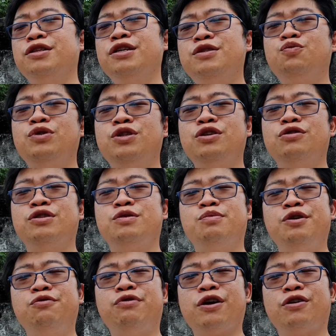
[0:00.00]
This video is
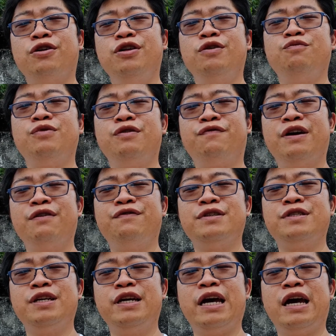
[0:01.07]
being recorded with a
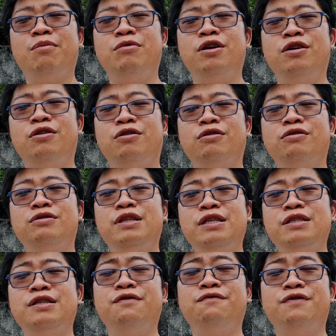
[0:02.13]
front-facing camera on
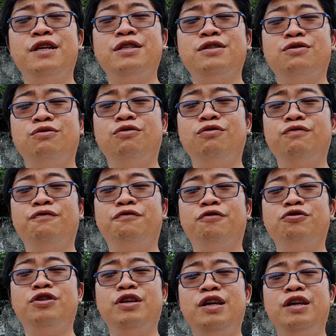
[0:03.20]
this Infinix Note
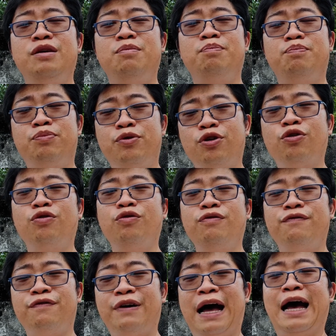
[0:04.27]
40 Pro
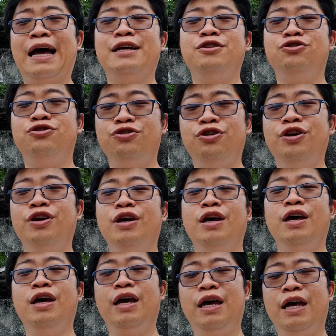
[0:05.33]
5G
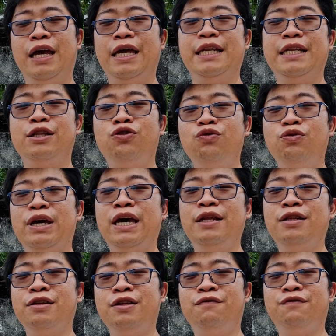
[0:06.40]
in 2K
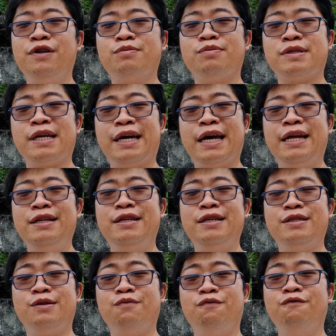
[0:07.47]
30 frames per second.
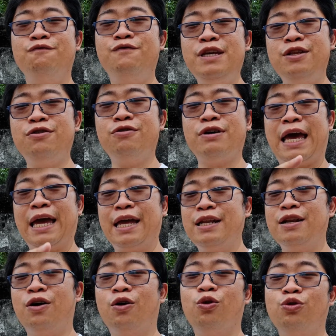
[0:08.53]
This is the video
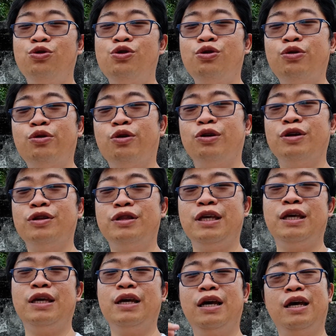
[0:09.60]
and audio
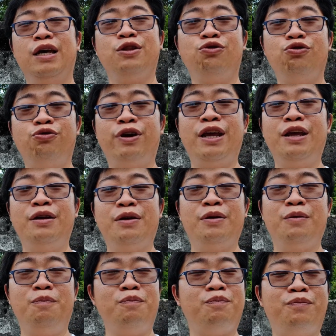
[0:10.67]
quality during
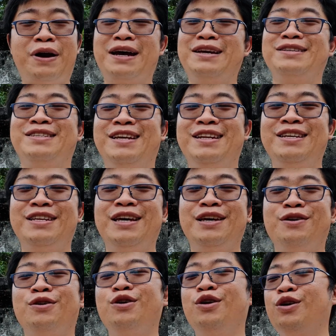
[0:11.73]
bright sunny day.
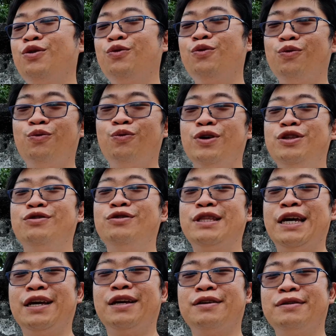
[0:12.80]
What do you
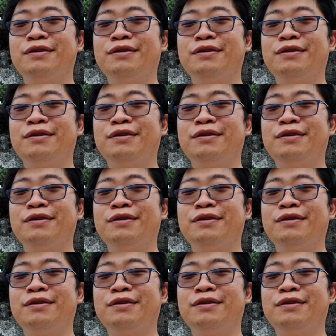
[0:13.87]
think?